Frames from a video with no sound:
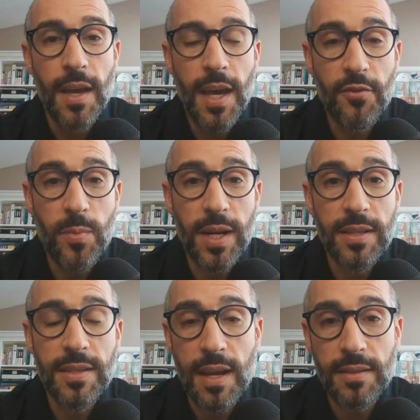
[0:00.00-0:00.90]
Hey
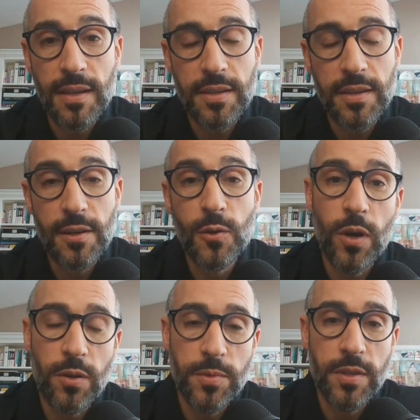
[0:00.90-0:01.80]
everybody, Scott Dust here.
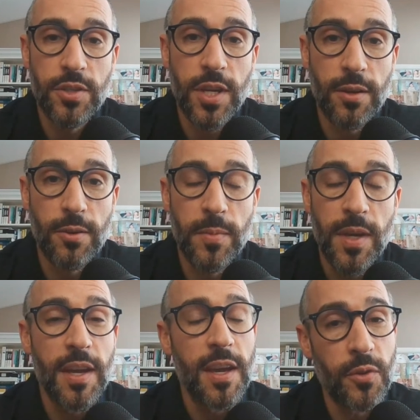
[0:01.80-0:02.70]
Welcome to the channel.
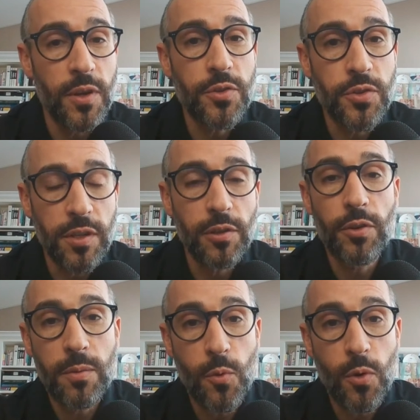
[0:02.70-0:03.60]
If you're interested in
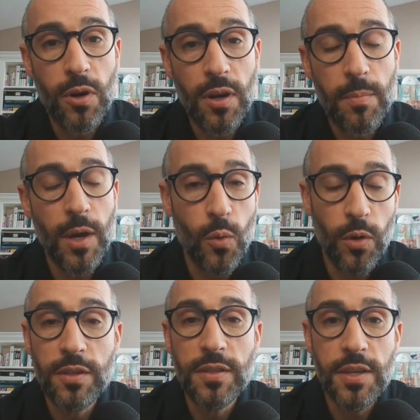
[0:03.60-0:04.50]
learning more about
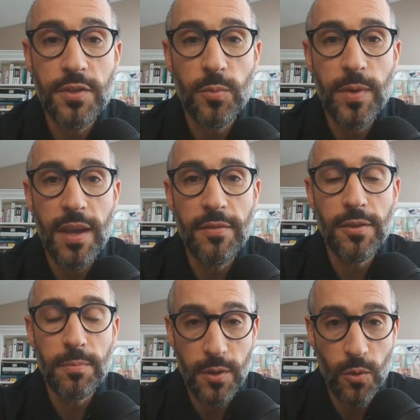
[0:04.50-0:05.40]
organizational
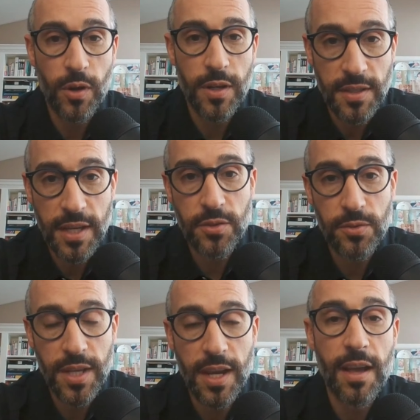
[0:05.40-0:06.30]
behavior and
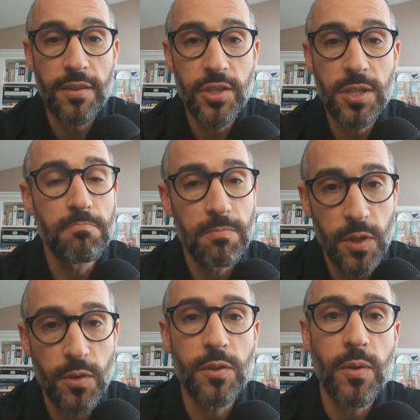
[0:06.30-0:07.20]
organizational psychology,
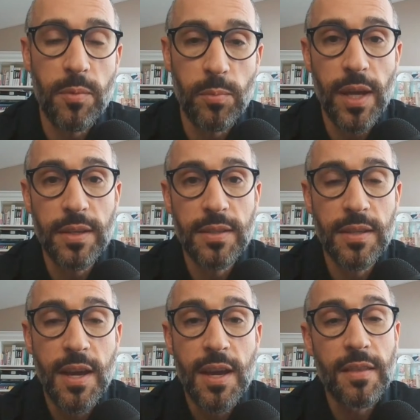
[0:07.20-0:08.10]
you're in the right place.
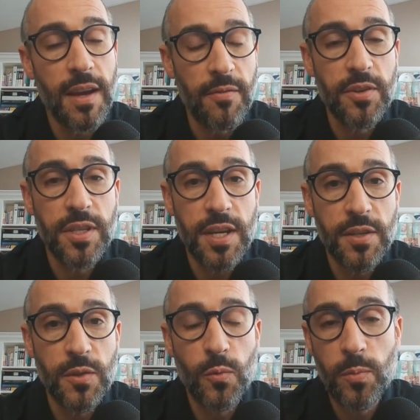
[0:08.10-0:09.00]
The
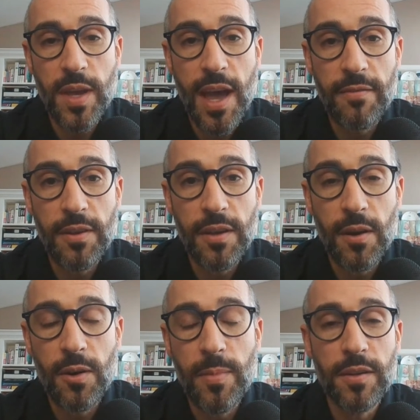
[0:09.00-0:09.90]
conversations we'll be having
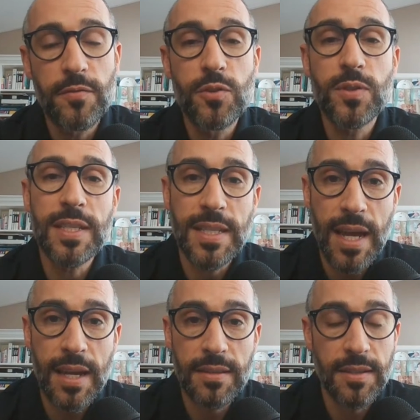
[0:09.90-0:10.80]
are about infusing
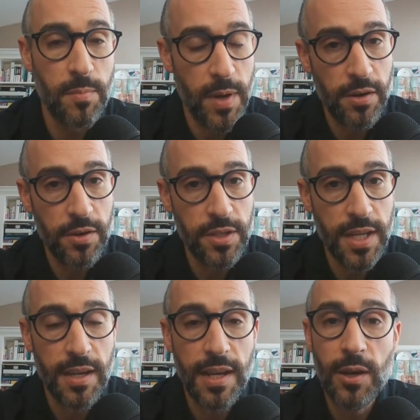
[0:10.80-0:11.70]
science to better
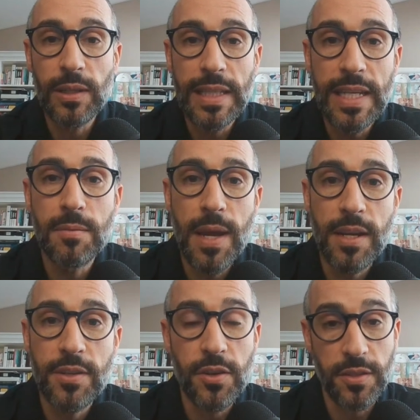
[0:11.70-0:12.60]
understand how to lead and
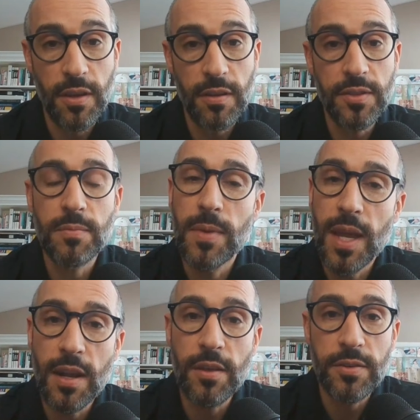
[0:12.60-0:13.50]
manage ourselves
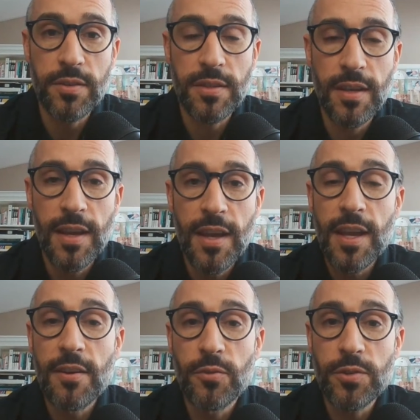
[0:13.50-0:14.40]
and others.
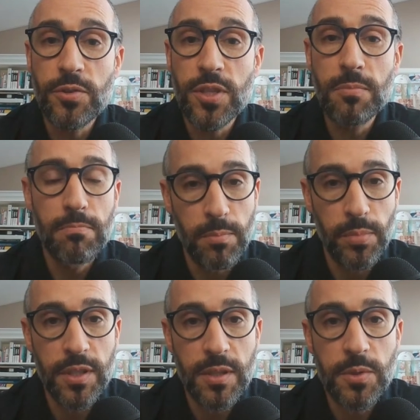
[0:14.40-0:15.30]
If you're interested,
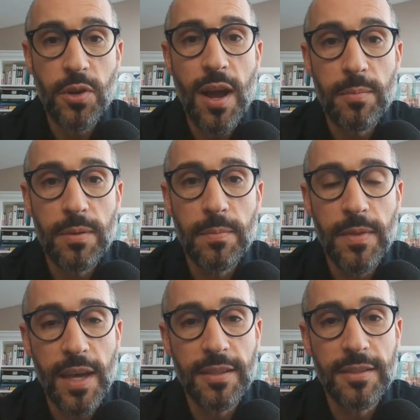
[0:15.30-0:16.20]
please subscribe.
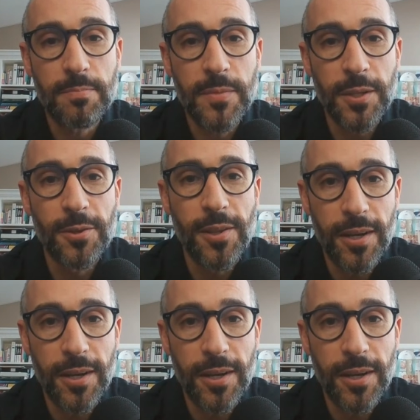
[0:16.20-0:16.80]
Thanks and good